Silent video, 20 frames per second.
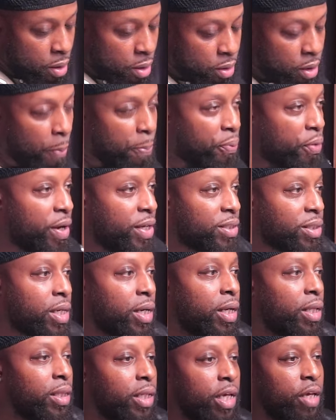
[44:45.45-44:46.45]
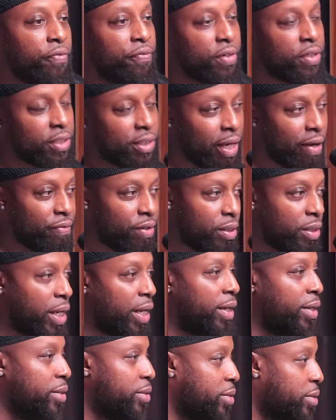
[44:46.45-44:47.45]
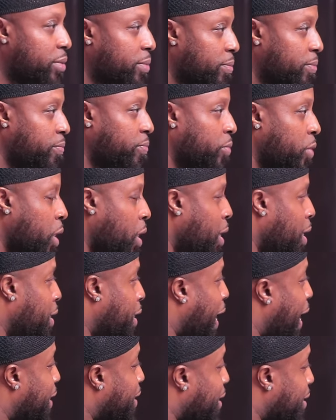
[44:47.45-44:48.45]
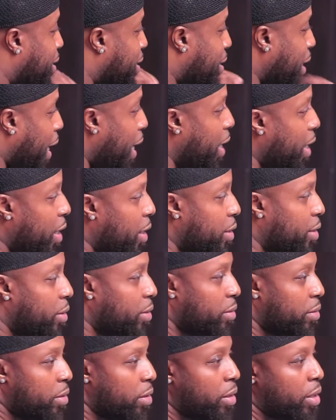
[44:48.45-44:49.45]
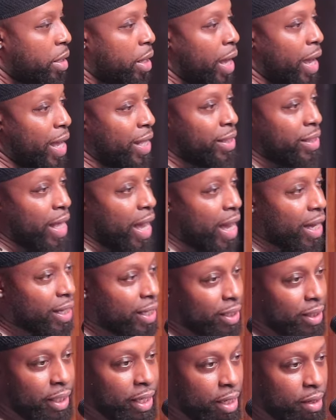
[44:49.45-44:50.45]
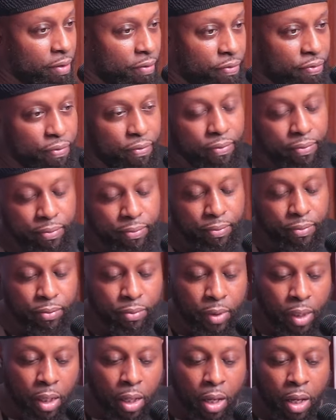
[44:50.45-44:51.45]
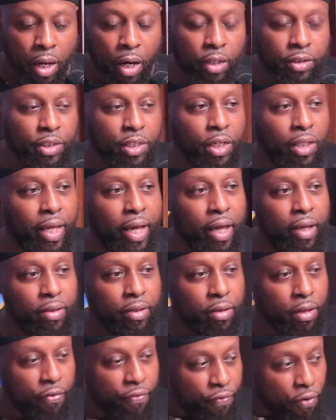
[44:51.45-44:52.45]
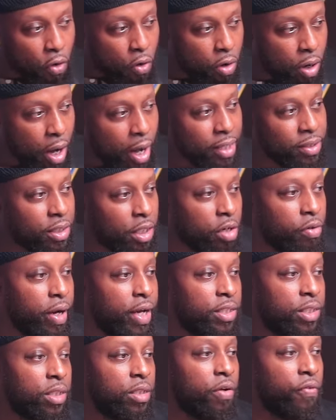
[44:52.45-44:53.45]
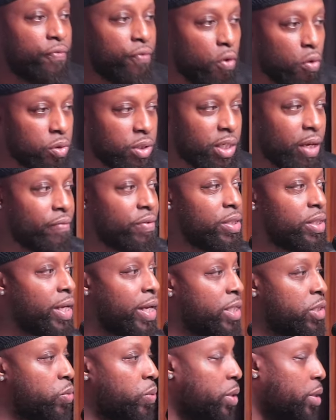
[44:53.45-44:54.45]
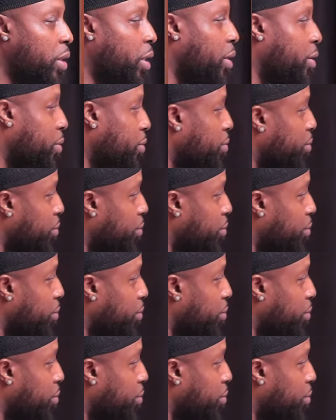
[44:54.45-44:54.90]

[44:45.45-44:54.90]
The priest couldn't leave for seven days. They had to stay in and not leave until they, the full consecration, the full seven days were done.